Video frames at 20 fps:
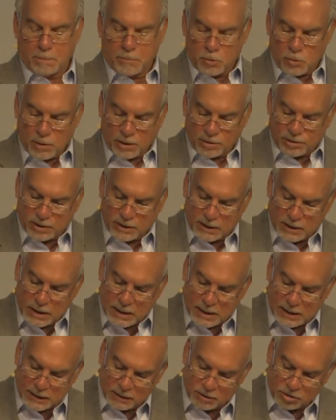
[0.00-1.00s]
trusting
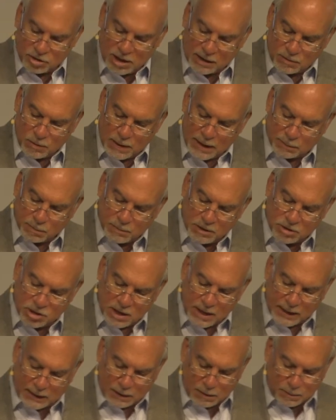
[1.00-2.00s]
God. Shadrach,
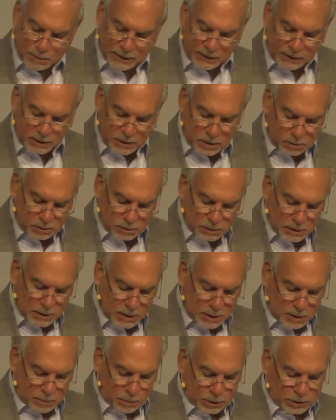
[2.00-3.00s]
Meshach, and Abednego
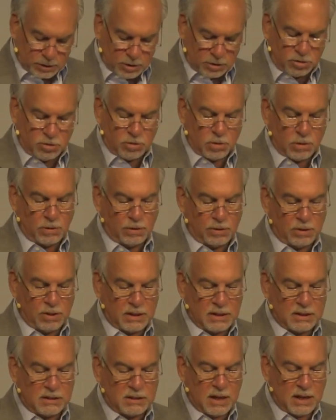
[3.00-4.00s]
put this truth to
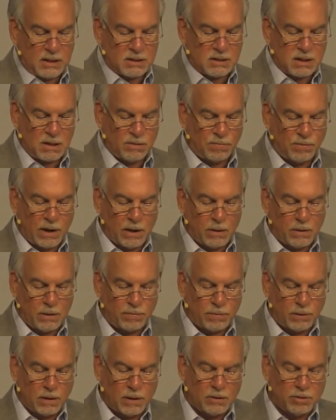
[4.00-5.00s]
the test in the fiery
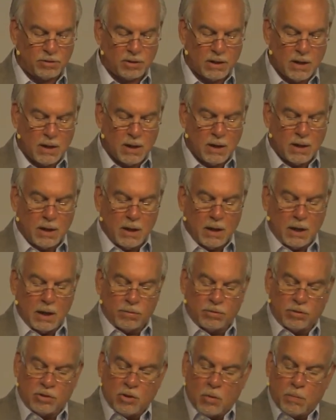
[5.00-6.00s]
furnace.
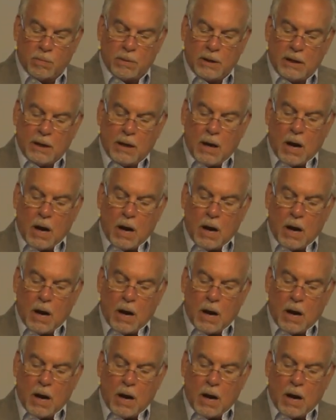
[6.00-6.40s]
If so be,